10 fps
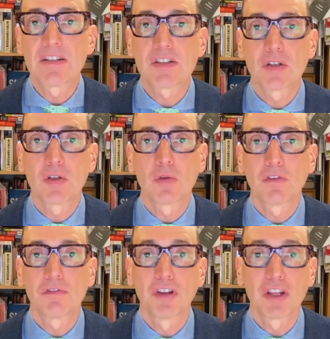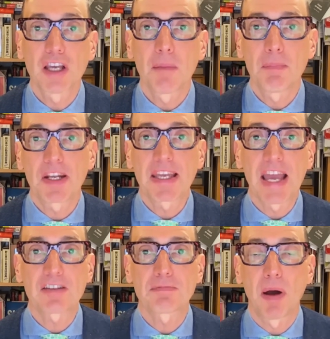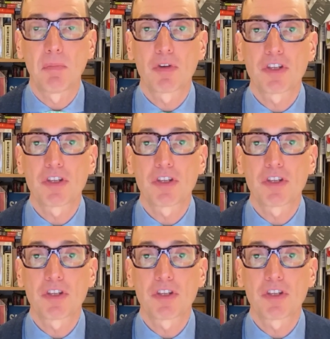to filling up at a gas gas pump with